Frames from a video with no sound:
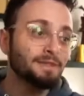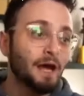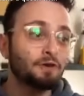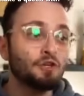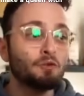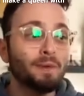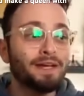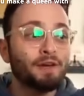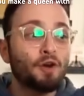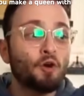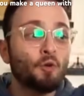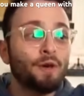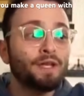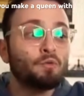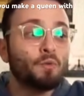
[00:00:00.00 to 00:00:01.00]
Now you make a
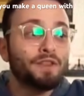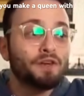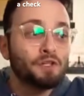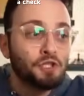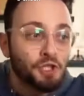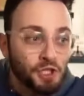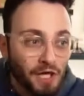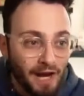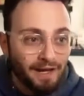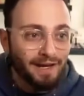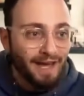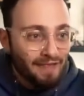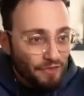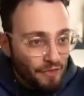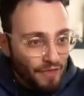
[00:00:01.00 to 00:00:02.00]
queen with a check,
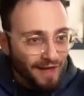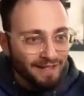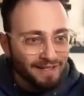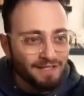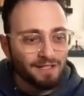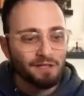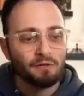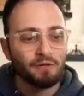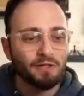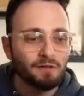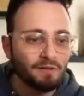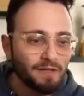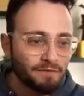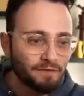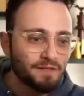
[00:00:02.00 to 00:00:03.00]
and that is the
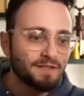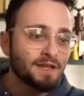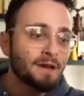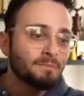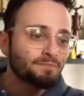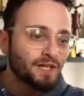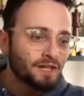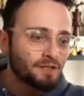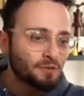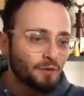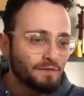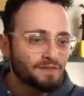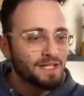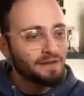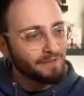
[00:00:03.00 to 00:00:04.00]
critical difference. King to
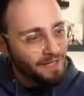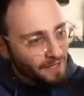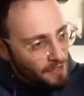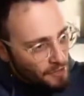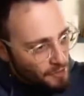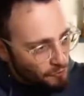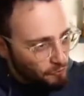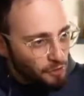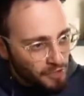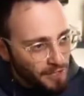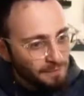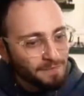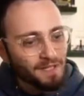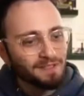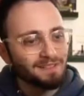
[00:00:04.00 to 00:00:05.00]
f7. The rook
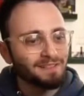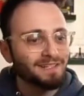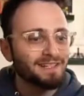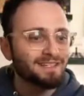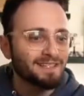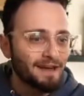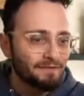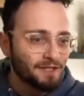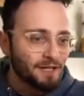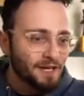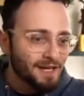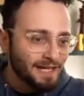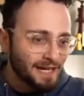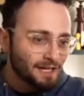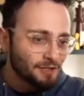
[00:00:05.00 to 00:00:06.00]
comes into
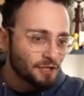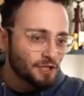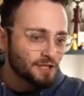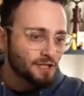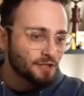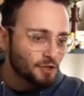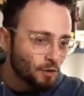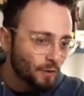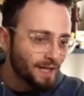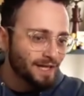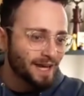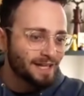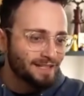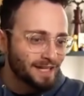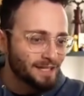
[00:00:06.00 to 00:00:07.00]
d7. King g6, queen
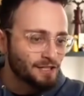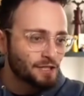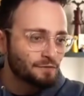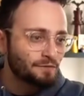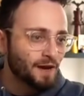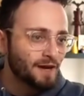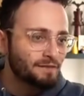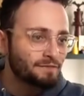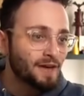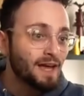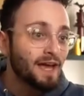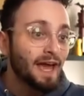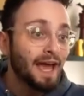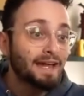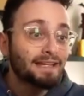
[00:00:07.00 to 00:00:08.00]
e8, king g5.
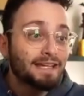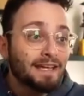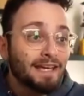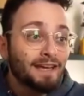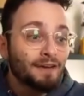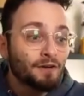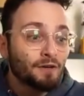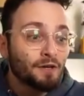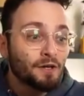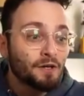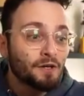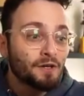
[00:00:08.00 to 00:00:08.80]
And here,